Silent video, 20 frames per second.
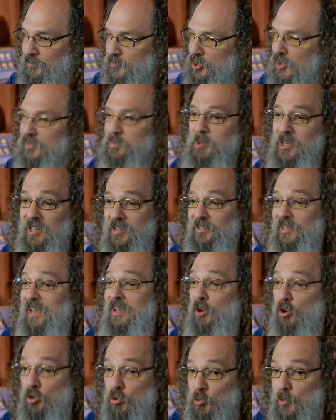just because
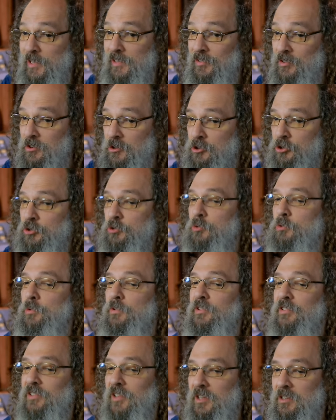I always
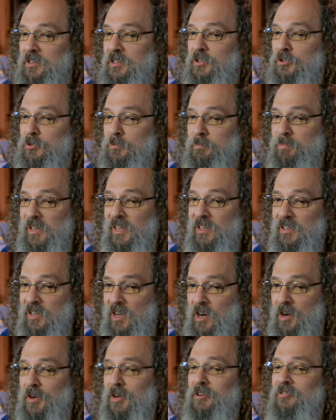lose a little bit
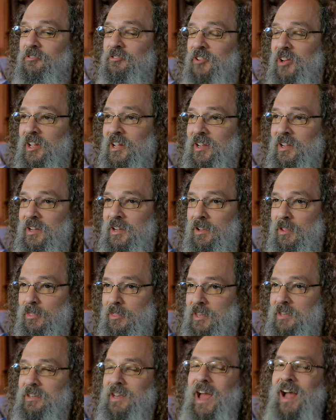of
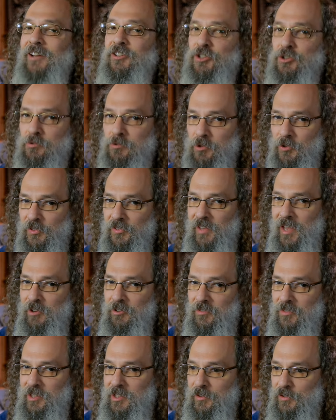the natural
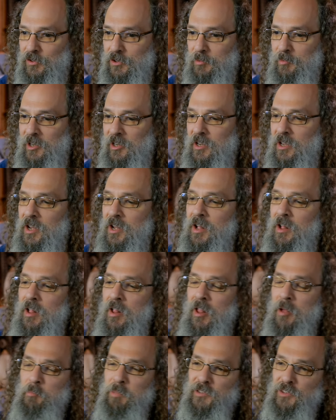sound of the instrument.
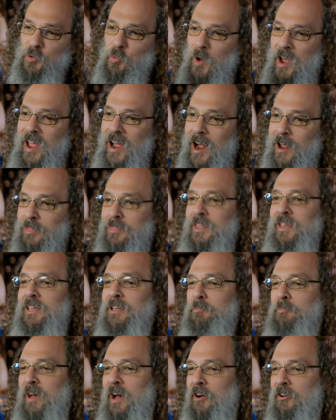But the way I
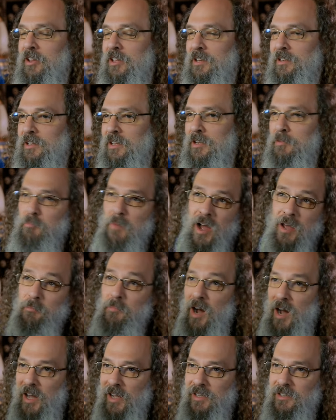think about it in my
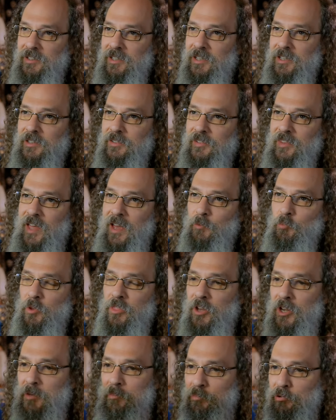mind is that
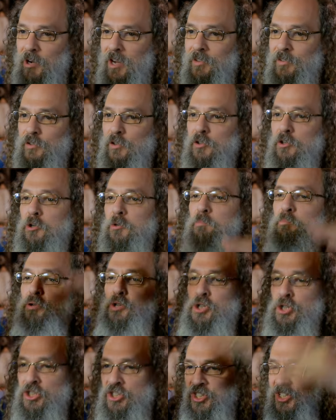with a compressor, you're
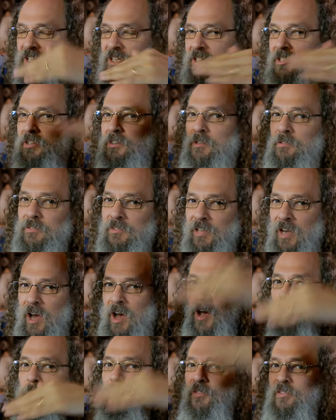pushing the
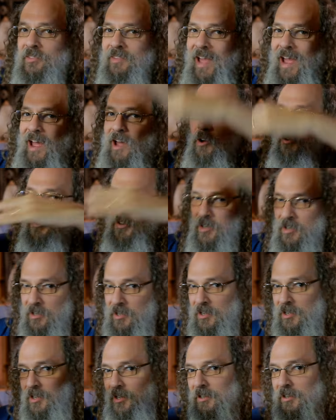tops down
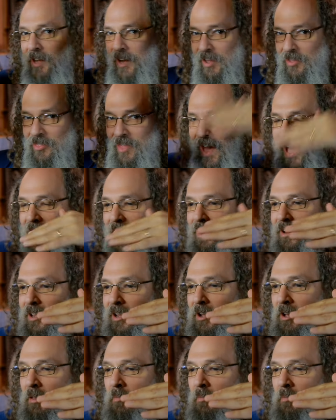like that.